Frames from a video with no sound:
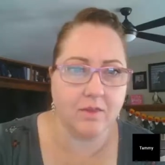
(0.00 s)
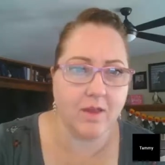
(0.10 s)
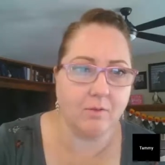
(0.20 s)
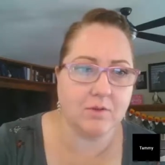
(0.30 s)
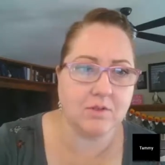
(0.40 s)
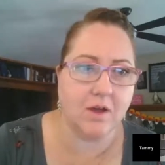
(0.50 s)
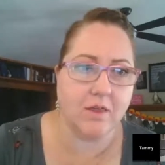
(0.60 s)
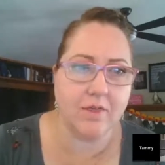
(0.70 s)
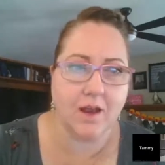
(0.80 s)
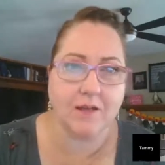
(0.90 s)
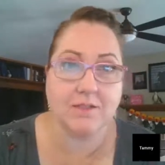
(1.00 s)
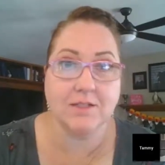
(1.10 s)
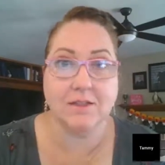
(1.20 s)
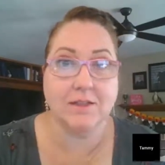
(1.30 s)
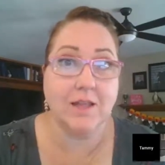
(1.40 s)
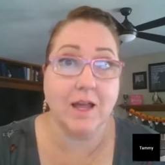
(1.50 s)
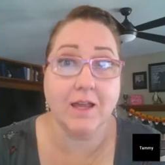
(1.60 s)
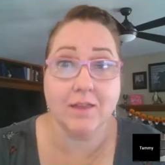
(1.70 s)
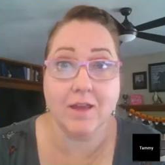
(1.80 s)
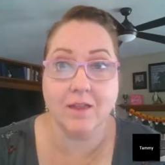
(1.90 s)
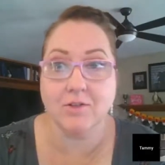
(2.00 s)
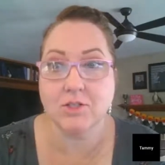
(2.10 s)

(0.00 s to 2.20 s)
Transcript: that was not that I didn't like the other